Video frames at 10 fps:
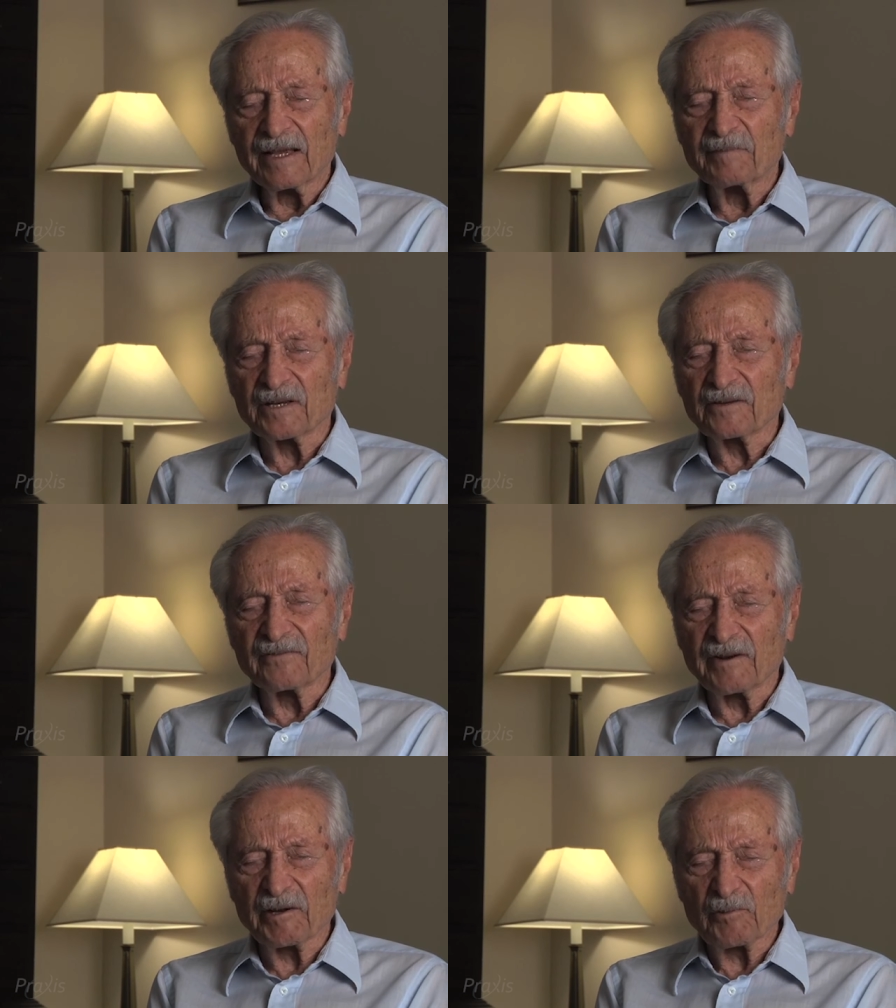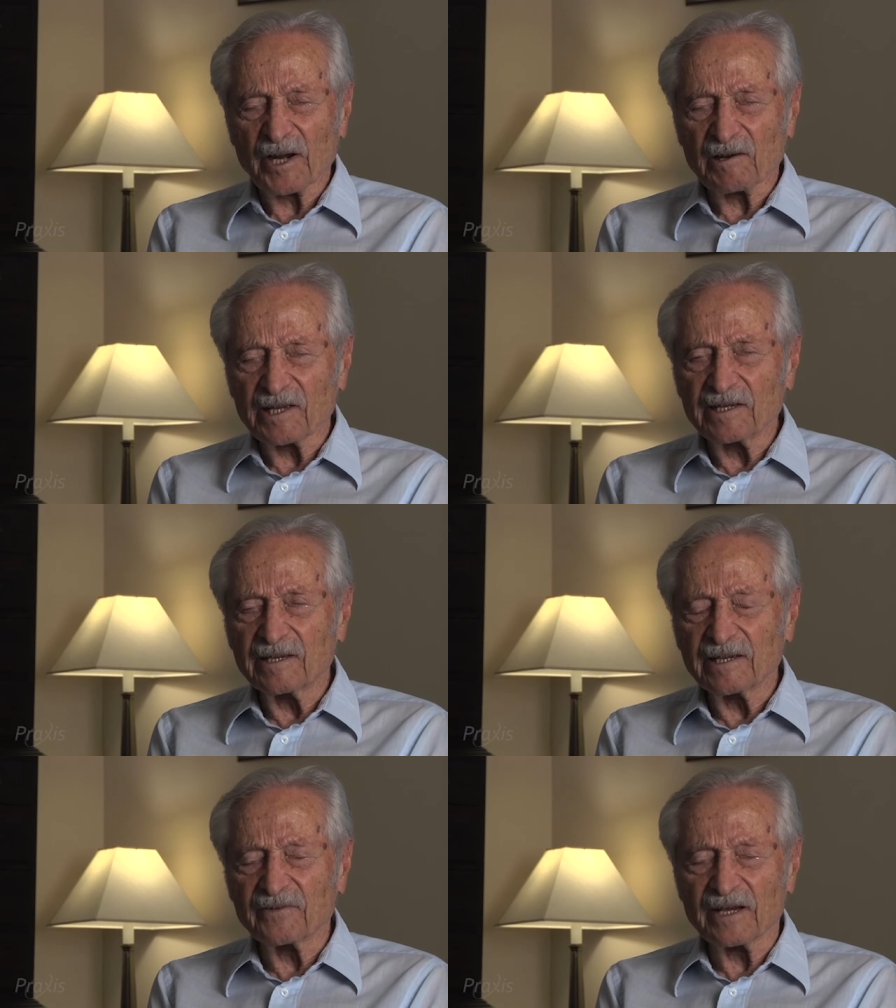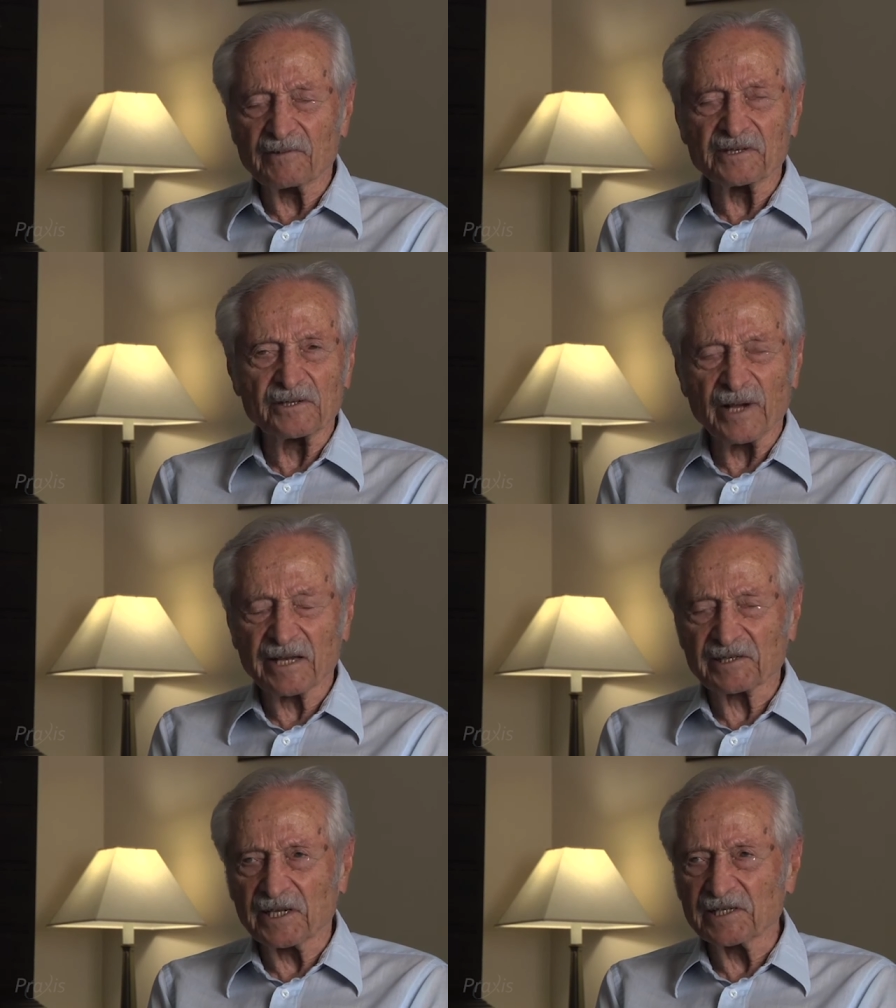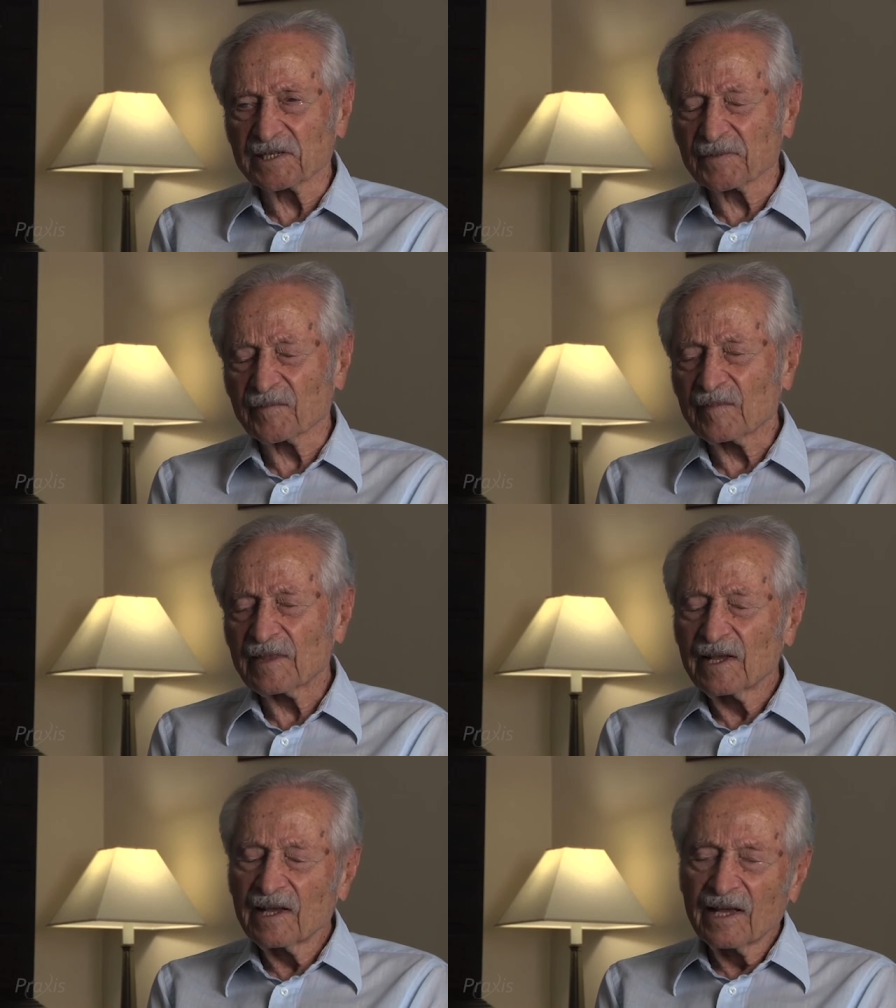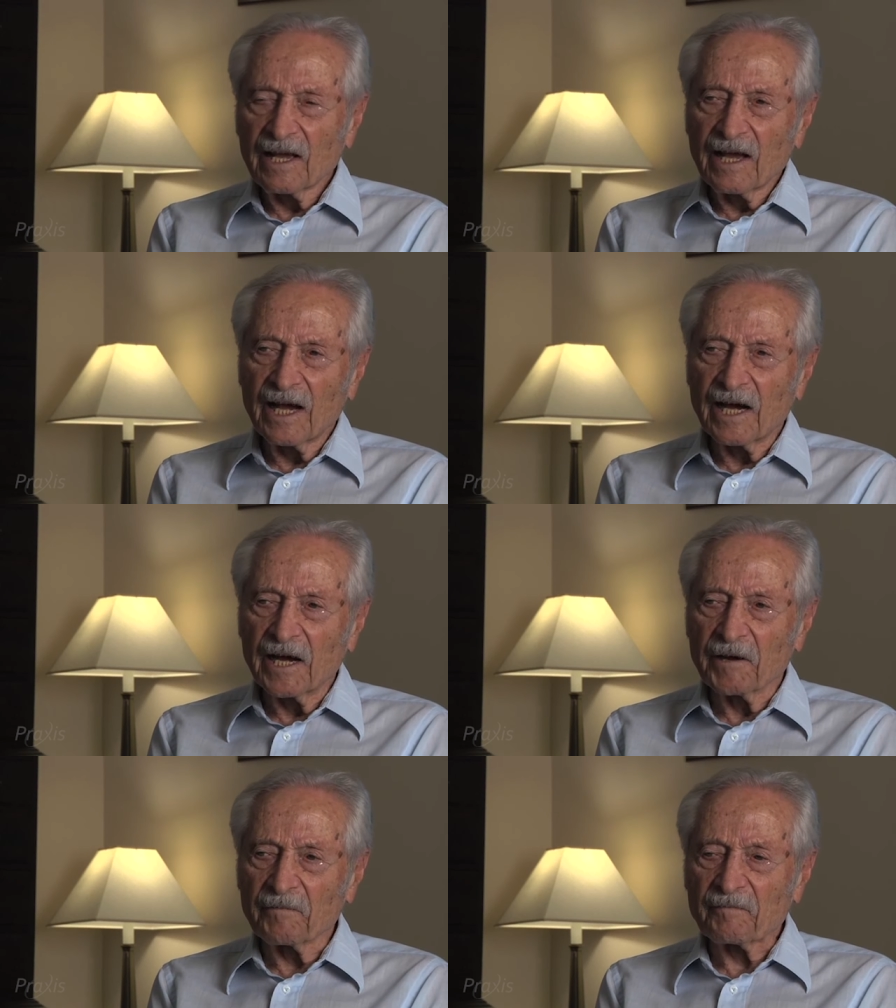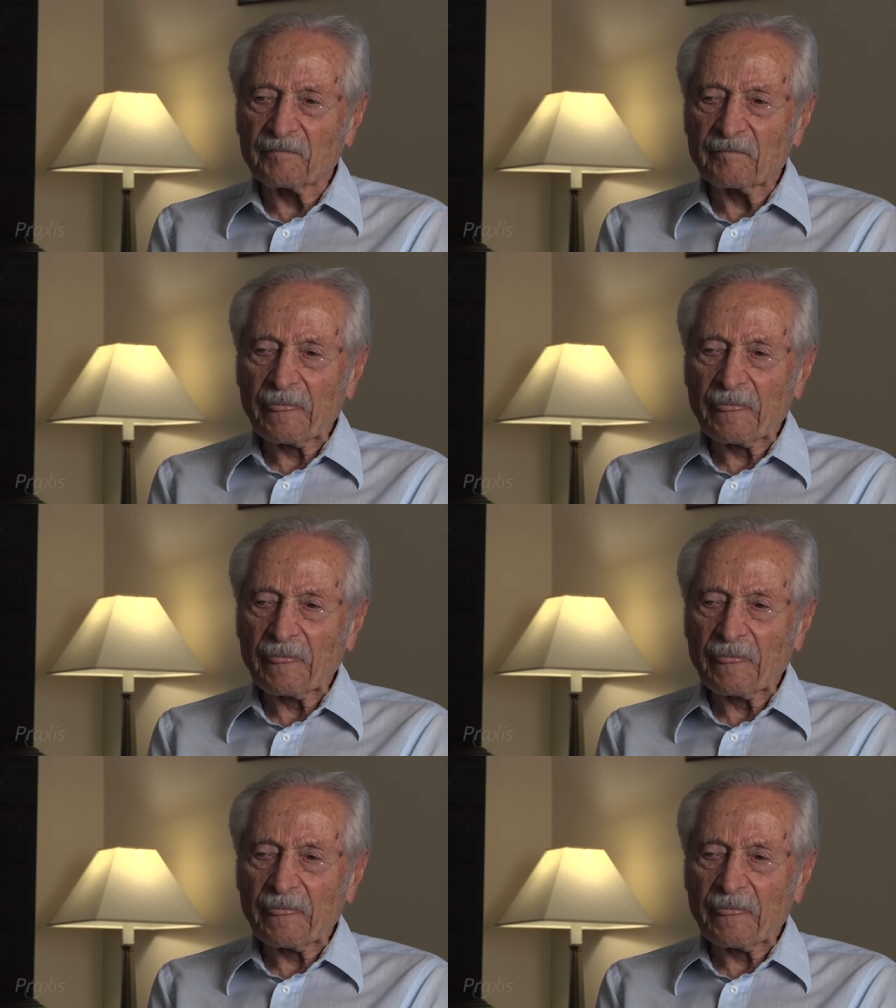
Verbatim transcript: but very rarely, if ever, to excess. I